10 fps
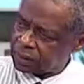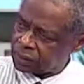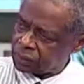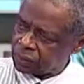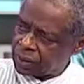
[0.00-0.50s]

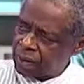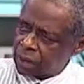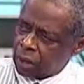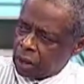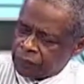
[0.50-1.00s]
issues.
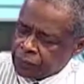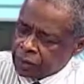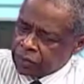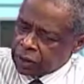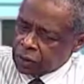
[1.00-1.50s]
Of
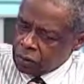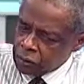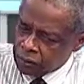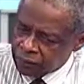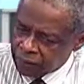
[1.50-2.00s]
course, the
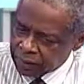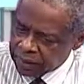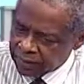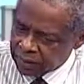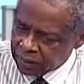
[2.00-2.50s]
core of what
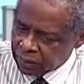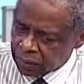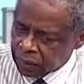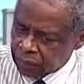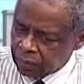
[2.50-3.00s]
I'll be
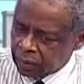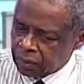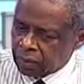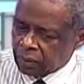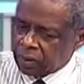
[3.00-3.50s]
talking about
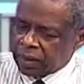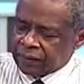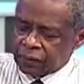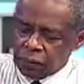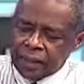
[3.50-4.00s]
will
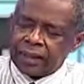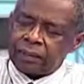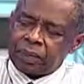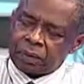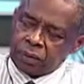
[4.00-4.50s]
have quite a
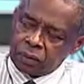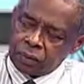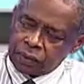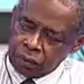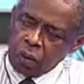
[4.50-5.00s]
bit to do
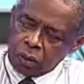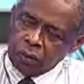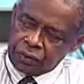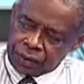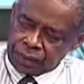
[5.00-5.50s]
with
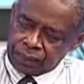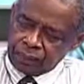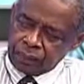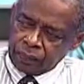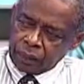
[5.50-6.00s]
concrete,
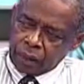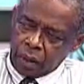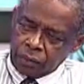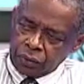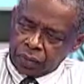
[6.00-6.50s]

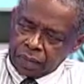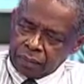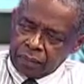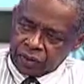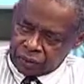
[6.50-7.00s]
how you
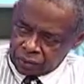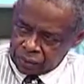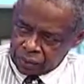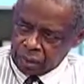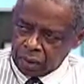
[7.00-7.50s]
can misuse
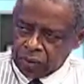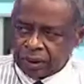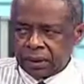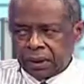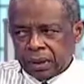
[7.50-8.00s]

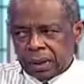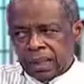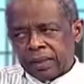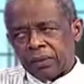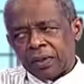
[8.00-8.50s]
concrete.
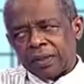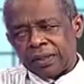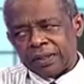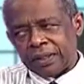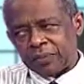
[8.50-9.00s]
And one of the
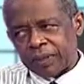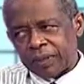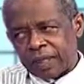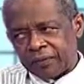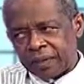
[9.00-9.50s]
statements
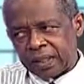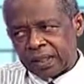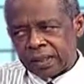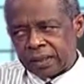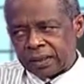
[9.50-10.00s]
I have made
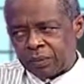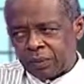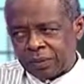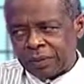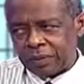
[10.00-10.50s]
is that
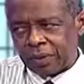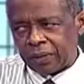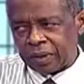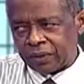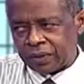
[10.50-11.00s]
most of the
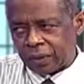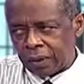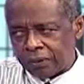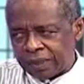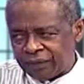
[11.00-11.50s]
problems with
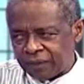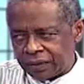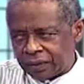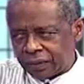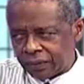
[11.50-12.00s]
concrete have
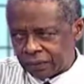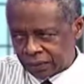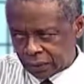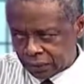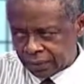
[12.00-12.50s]
nothing to do with
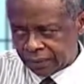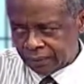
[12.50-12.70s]
concrete,